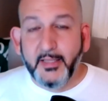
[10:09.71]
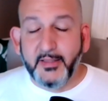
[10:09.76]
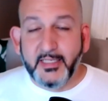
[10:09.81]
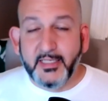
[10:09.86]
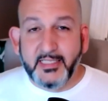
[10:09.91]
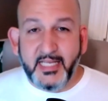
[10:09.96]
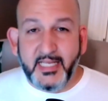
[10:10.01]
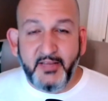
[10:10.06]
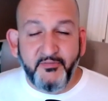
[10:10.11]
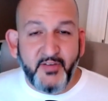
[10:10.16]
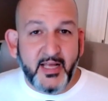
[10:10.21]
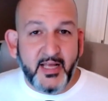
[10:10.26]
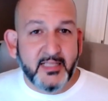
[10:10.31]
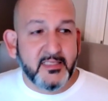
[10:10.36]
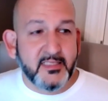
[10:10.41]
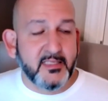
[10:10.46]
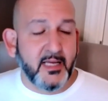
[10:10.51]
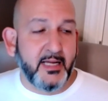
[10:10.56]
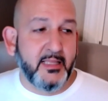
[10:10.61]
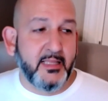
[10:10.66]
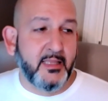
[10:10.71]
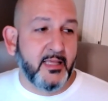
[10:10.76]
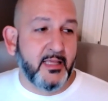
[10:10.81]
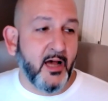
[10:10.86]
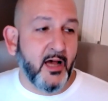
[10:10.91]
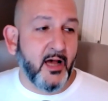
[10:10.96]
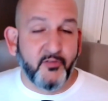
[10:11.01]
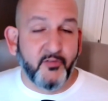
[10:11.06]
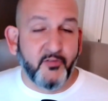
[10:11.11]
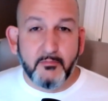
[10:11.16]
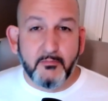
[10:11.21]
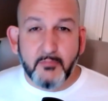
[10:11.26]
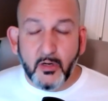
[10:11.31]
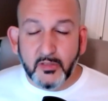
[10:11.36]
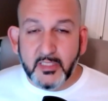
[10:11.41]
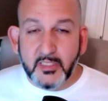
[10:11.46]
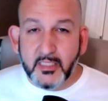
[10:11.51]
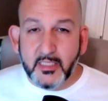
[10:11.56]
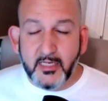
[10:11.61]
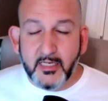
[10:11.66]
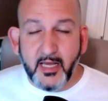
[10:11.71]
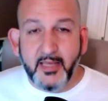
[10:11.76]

The defense, I thought for most of the